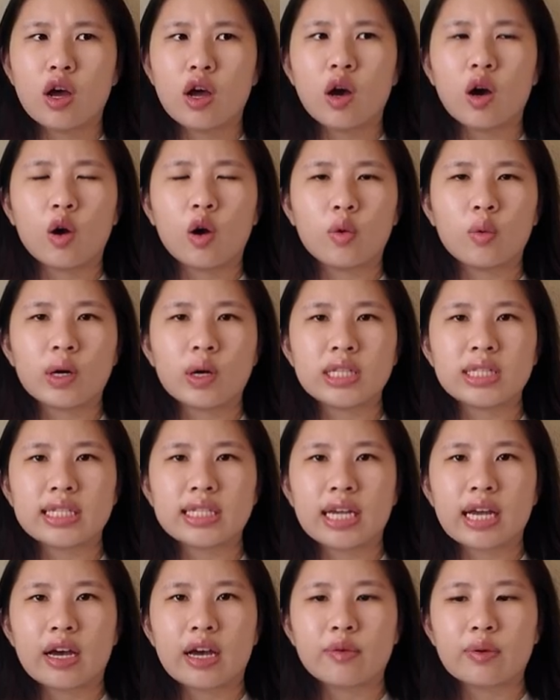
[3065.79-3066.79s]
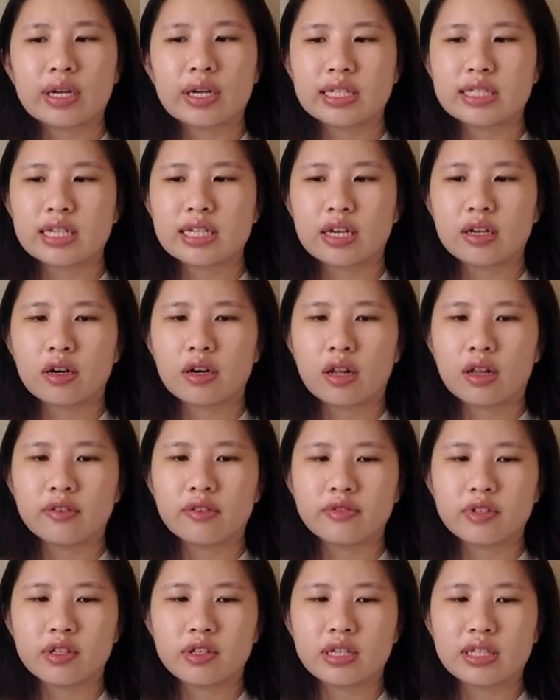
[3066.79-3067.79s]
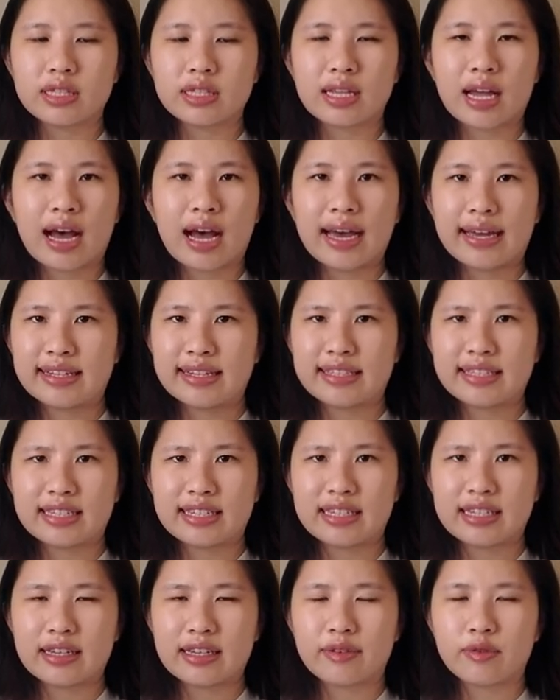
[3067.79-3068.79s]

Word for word: "Oh, one day I want to take all of you to high tea,